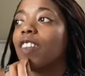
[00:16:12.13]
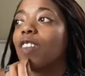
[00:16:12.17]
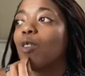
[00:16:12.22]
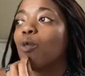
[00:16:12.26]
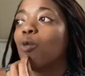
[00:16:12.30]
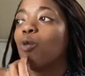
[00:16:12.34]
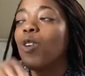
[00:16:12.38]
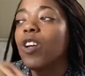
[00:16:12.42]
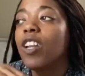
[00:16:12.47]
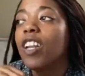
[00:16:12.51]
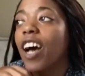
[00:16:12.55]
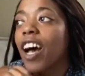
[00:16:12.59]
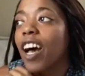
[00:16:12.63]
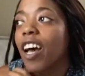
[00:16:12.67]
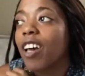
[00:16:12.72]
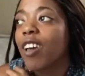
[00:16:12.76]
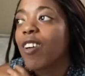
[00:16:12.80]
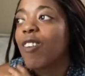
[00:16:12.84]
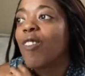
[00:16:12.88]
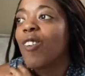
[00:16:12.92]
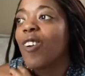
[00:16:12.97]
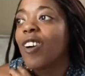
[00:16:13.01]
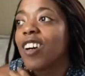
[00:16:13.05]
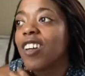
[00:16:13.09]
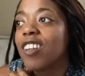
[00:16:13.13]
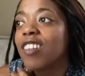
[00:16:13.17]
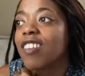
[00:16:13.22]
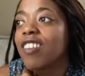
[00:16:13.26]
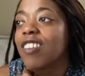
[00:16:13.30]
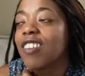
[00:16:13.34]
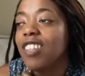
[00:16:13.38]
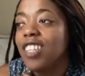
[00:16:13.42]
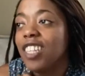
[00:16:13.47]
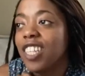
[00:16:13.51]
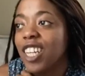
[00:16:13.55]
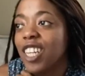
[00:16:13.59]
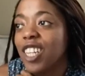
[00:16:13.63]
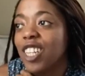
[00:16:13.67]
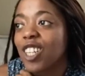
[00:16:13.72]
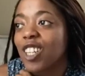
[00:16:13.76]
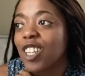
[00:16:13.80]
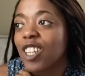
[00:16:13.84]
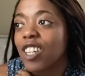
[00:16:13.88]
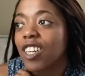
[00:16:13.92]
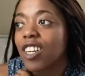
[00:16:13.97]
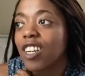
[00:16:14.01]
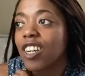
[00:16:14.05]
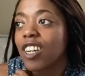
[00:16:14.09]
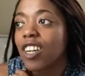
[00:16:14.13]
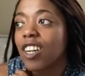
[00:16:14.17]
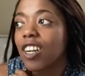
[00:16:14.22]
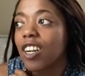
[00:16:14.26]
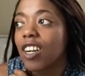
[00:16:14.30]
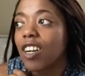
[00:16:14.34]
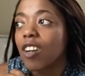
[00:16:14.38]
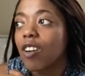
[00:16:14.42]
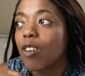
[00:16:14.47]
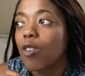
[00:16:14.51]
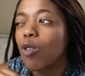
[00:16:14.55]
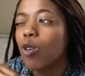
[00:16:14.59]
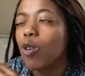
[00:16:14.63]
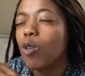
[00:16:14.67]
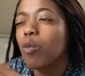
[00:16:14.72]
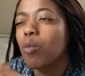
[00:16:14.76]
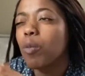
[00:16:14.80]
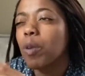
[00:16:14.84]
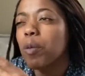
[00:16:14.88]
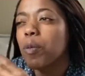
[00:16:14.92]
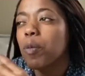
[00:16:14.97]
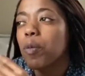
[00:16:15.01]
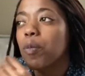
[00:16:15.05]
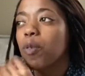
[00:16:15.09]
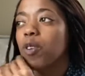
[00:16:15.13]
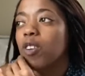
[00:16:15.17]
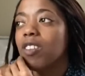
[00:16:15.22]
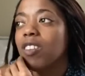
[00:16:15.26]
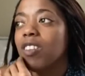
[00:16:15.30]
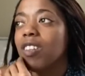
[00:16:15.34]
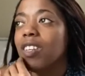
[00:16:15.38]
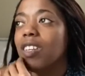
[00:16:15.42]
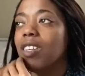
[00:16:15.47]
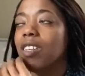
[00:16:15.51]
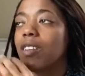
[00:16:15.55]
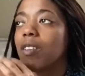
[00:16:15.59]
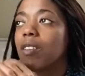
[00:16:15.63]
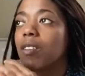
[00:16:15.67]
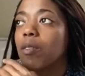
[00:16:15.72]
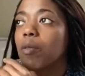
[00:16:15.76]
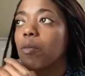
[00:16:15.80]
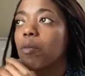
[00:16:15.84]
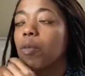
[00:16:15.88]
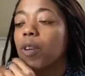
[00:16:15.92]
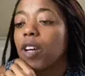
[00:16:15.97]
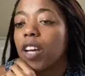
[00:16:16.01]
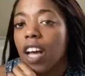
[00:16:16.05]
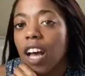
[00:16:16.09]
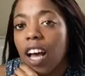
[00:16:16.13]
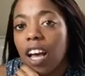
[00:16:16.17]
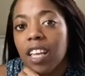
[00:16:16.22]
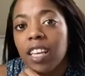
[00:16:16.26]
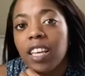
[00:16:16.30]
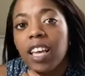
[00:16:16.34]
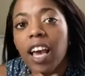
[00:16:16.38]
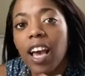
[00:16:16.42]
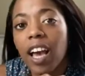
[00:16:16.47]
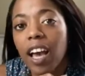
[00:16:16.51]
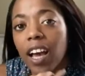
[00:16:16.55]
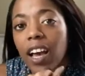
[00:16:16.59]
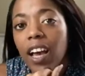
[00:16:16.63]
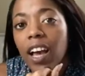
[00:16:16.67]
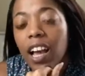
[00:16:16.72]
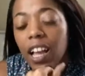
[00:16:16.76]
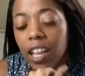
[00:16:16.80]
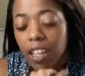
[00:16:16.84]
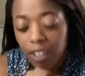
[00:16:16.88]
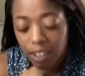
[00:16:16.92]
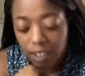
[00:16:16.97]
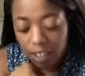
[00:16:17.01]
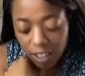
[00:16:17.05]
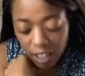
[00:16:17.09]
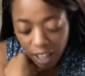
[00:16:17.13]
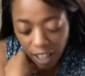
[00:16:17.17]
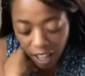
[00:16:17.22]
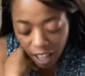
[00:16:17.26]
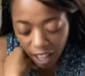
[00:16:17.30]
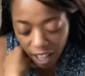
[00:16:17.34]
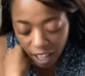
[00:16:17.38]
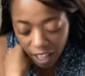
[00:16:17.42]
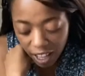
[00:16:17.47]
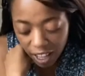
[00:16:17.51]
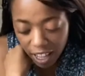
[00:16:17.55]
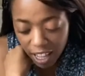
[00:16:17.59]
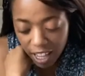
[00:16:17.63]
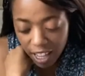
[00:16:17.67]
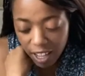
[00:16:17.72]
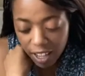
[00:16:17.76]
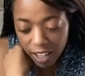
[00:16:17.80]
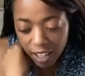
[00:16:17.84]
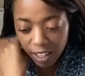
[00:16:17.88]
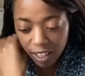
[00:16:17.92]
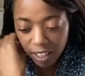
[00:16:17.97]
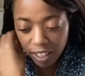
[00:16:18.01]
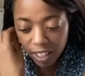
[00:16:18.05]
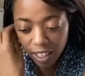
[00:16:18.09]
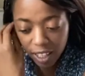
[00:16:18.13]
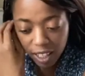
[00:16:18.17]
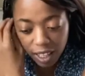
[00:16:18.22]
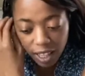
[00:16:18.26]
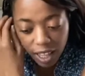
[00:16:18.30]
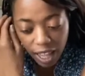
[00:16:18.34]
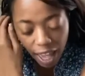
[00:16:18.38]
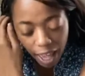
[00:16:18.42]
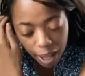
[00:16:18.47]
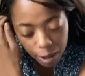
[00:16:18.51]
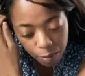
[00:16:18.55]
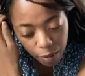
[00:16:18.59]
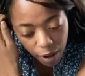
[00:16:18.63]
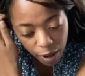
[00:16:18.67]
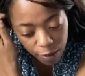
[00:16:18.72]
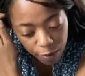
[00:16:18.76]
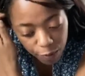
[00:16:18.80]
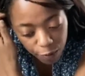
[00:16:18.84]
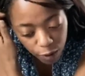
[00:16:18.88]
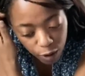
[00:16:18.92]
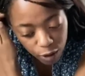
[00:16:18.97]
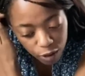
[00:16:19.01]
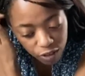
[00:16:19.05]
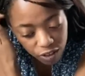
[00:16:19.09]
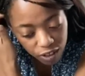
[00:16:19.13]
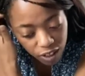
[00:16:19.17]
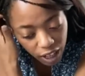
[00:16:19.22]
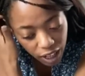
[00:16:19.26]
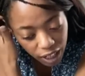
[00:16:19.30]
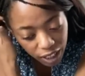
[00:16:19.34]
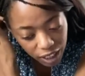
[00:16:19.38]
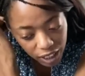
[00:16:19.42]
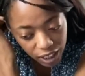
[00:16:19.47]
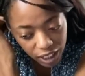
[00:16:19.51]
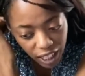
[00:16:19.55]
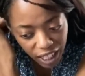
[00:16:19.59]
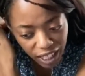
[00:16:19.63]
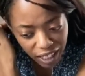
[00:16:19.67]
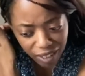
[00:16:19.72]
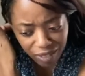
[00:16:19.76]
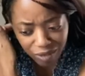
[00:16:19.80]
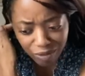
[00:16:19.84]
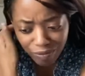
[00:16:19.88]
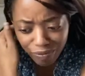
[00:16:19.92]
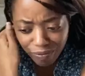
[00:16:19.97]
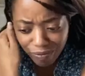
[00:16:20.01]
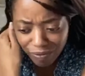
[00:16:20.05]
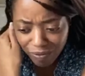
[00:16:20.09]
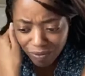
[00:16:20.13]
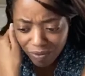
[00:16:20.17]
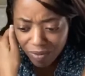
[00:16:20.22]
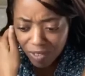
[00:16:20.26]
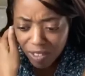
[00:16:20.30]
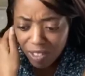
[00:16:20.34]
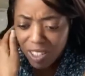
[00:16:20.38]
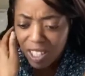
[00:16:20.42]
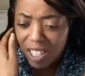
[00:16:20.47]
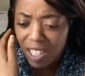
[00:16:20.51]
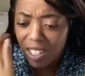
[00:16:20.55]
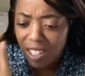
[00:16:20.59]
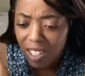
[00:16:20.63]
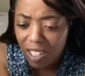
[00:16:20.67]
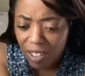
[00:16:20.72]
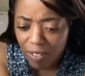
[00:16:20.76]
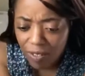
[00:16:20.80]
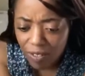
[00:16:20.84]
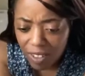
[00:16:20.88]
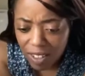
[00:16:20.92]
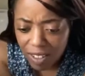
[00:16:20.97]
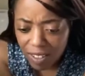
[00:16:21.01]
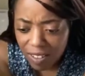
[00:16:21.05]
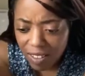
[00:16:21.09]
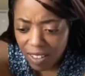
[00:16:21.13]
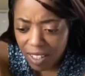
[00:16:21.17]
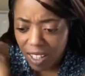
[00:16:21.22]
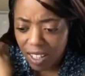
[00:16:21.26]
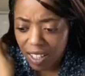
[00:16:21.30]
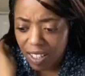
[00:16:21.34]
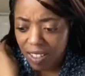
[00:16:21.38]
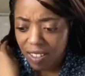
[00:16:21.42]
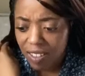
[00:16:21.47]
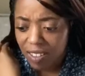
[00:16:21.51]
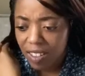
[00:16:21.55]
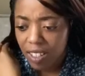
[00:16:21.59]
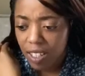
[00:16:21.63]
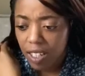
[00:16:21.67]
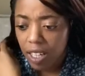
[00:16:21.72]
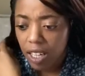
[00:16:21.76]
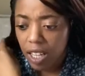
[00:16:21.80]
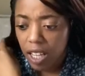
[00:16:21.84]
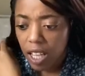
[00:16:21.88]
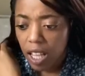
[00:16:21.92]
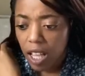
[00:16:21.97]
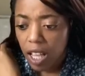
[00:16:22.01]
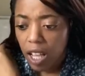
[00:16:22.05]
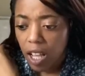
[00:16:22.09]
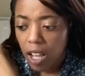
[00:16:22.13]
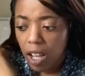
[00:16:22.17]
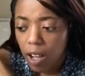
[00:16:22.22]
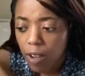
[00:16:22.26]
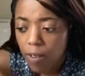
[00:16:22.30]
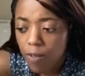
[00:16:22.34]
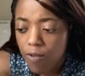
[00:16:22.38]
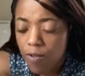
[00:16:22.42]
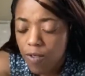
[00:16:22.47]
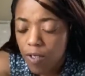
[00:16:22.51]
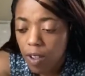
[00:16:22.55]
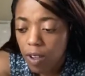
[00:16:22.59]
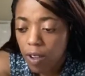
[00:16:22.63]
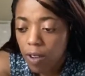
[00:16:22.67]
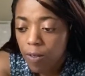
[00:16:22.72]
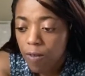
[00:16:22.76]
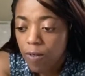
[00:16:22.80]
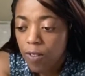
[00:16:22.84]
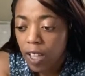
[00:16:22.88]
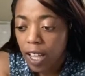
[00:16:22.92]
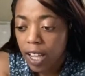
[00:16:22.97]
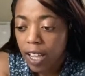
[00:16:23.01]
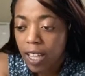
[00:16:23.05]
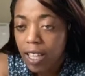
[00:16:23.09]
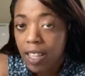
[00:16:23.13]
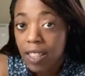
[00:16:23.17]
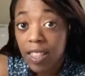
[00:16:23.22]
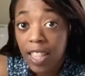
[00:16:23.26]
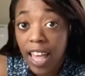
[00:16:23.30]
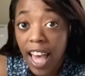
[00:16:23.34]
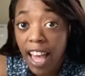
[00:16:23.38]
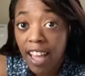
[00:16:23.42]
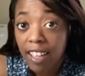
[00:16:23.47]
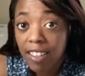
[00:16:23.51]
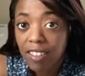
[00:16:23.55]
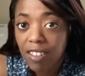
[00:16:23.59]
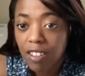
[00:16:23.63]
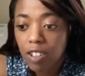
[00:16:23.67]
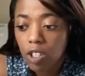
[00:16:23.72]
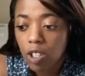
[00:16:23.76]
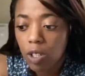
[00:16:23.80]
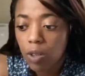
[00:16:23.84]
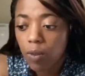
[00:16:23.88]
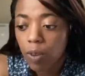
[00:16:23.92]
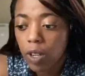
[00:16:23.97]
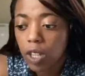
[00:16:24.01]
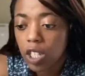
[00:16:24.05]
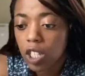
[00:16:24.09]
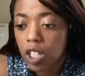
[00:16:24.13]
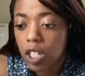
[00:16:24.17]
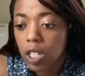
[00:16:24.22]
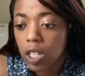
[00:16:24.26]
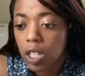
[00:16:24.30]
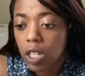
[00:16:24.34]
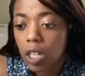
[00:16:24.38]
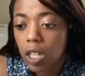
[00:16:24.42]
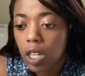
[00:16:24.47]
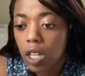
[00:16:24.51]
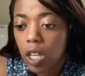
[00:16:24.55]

When I was a teenager, or maybe preteen, but yeah, I had my first kind of like thinking of these things and of like in that situation.